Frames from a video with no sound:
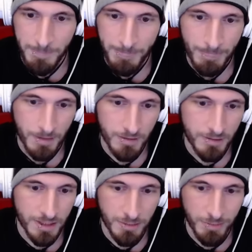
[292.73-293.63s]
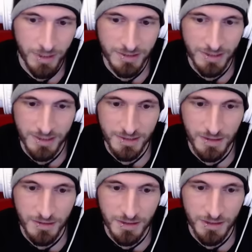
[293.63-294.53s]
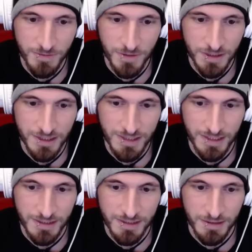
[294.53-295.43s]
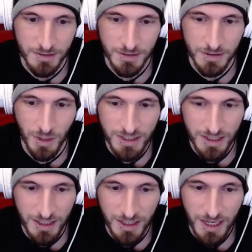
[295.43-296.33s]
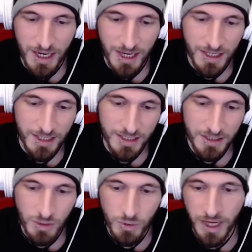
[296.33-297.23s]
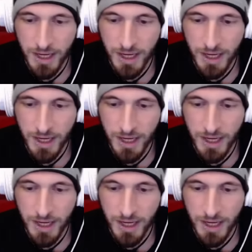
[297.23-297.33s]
It's not that bad. He's got stuns on his first and second skills, So I, I, he's okay on